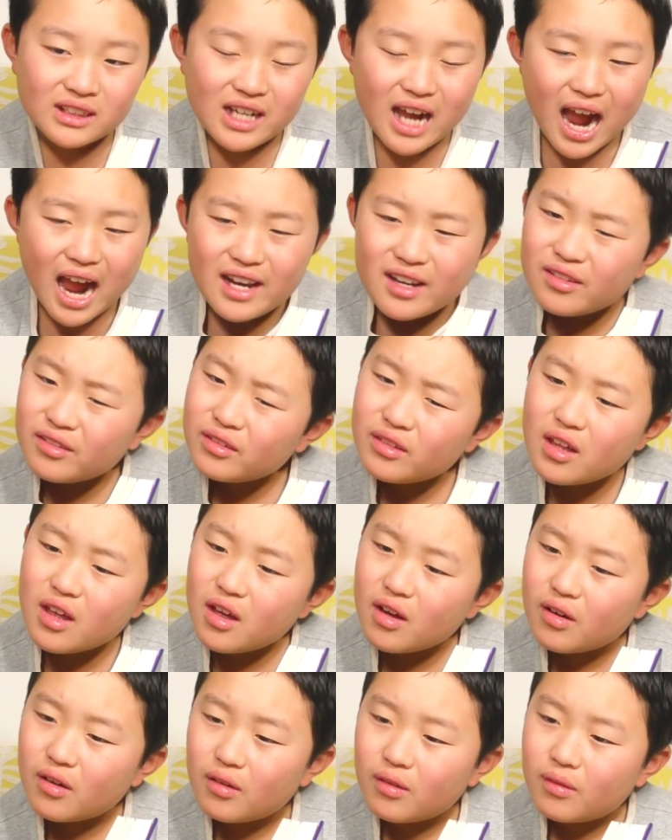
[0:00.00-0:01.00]
I
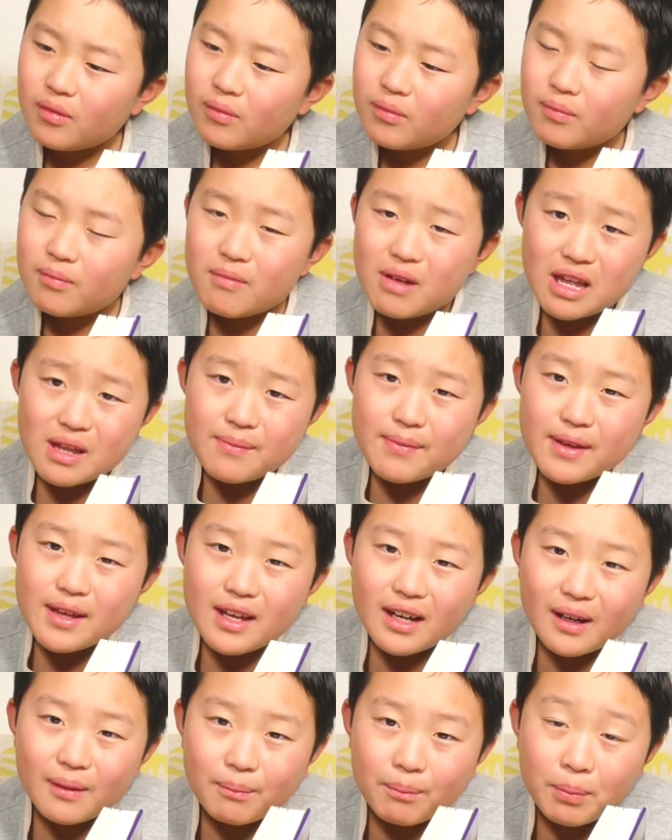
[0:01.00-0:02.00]
don't know, maybe
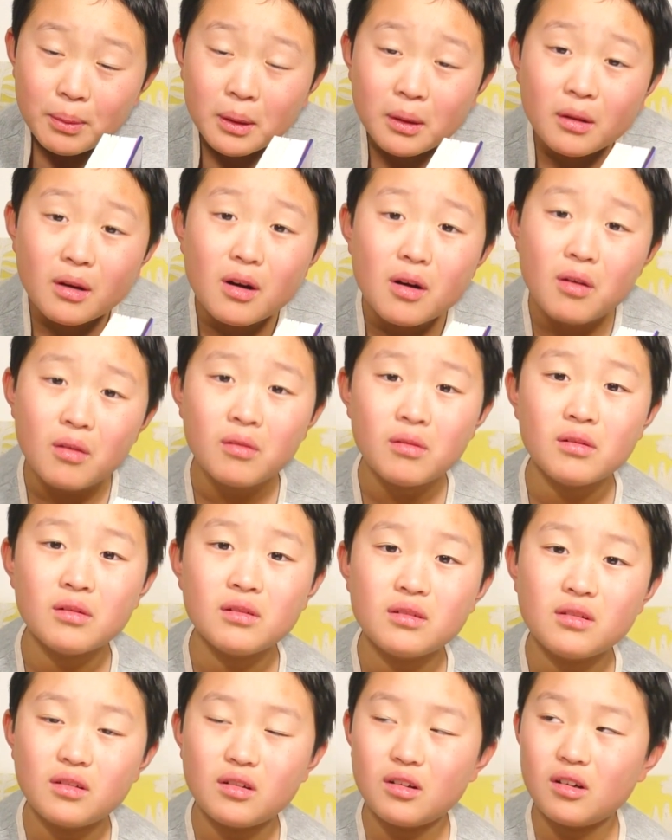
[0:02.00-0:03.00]
a burrow?
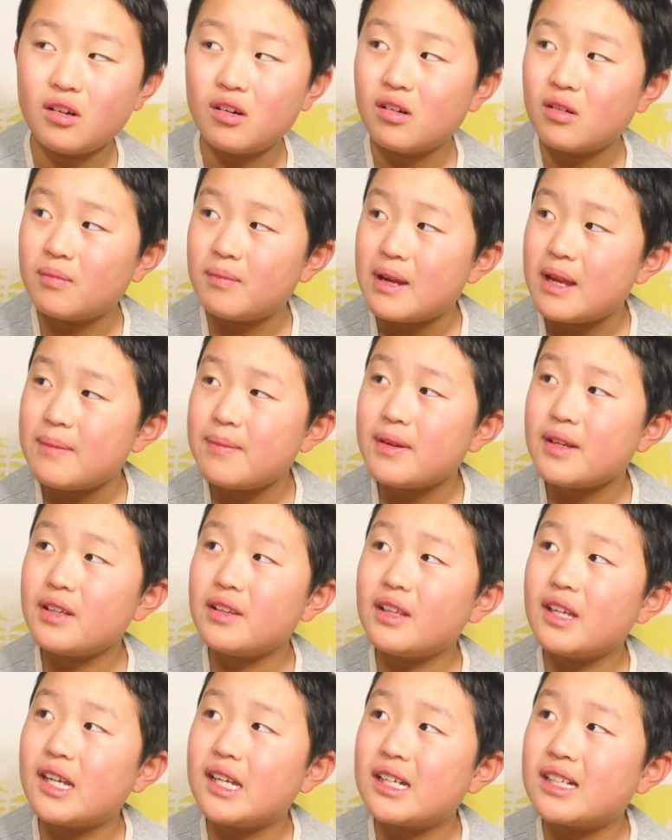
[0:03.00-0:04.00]
Or maybe
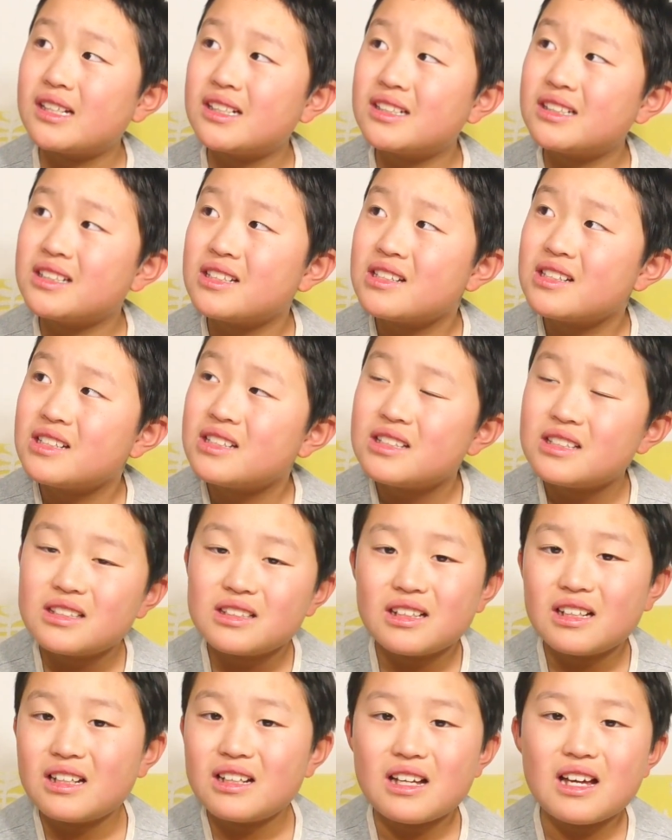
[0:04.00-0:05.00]
like,
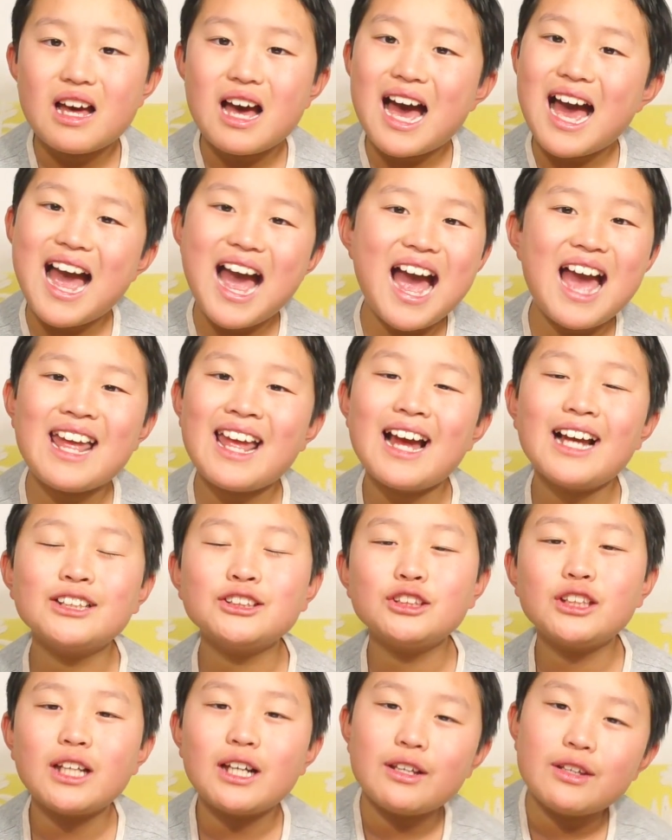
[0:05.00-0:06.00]
I
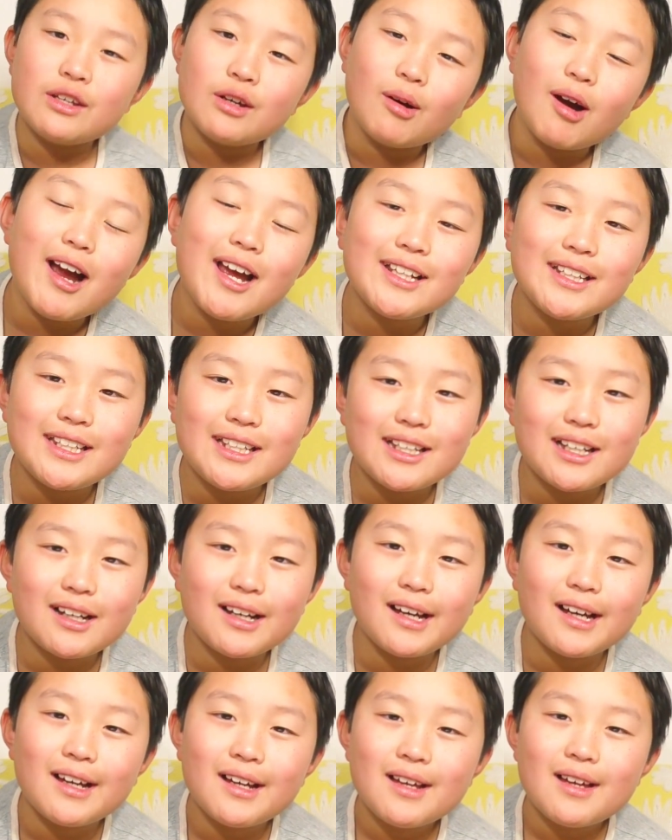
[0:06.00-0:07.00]
actually have no
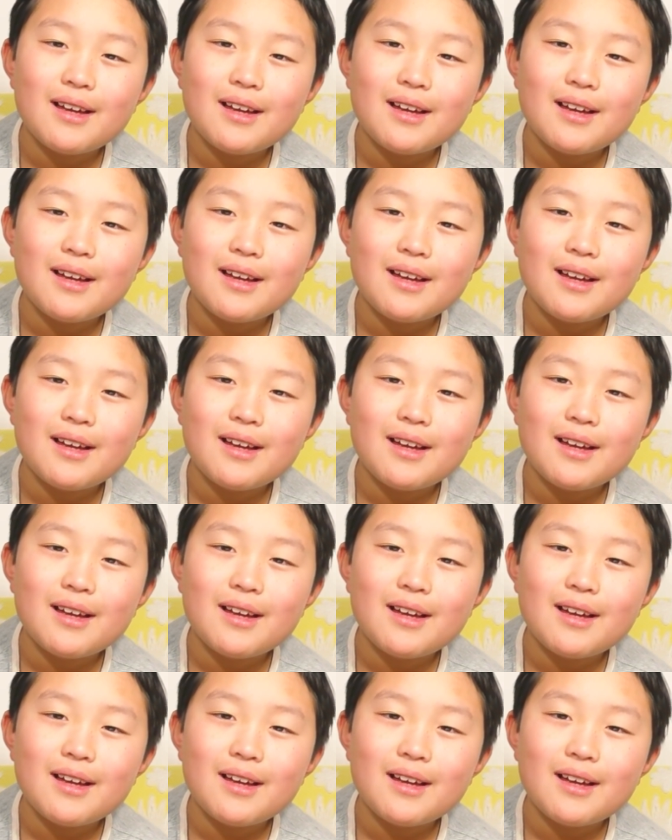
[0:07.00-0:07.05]
idea,